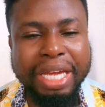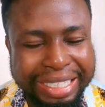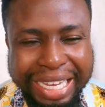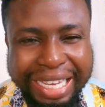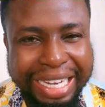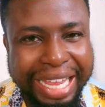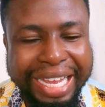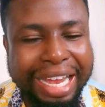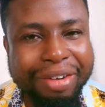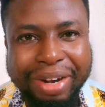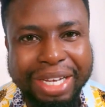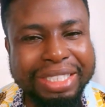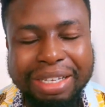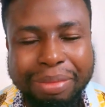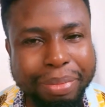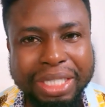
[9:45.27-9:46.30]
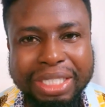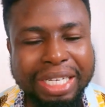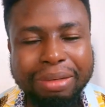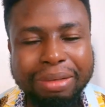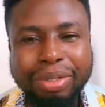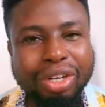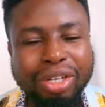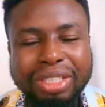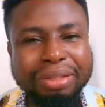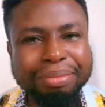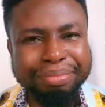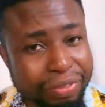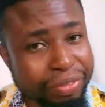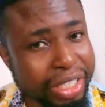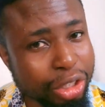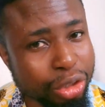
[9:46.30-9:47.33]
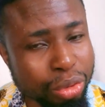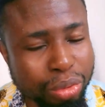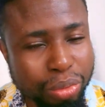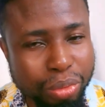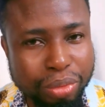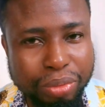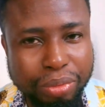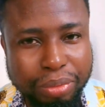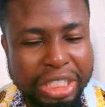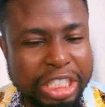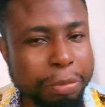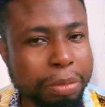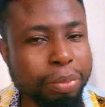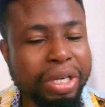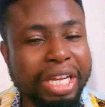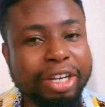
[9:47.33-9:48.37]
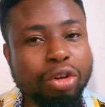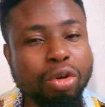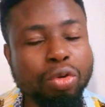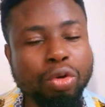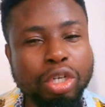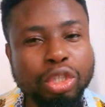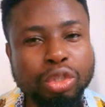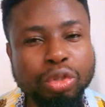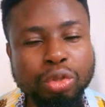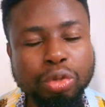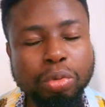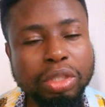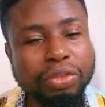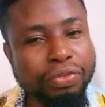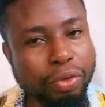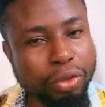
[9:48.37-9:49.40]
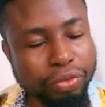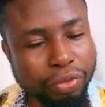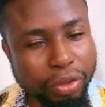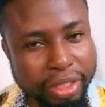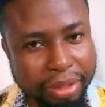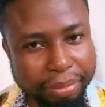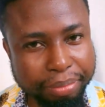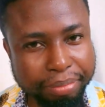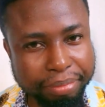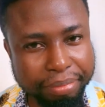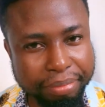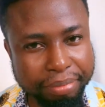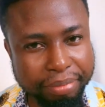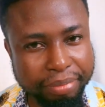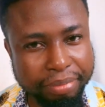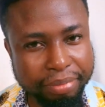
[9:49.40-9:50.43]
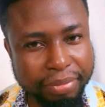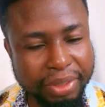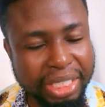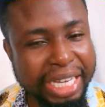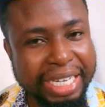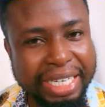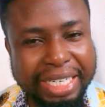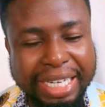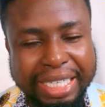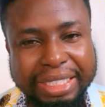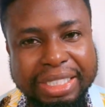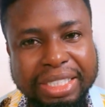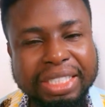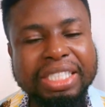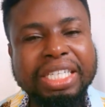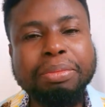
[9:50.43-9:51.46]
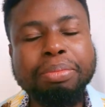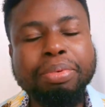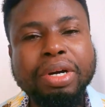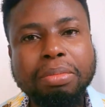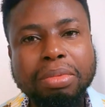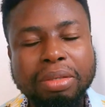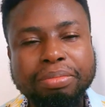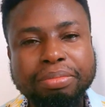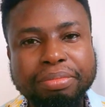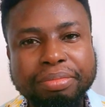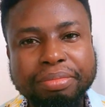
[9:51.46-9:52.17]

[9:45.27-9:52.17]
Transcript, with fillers: Yeah, like arrest them basically, because if they do, these people are not going to do what vote for them. And that is their problem.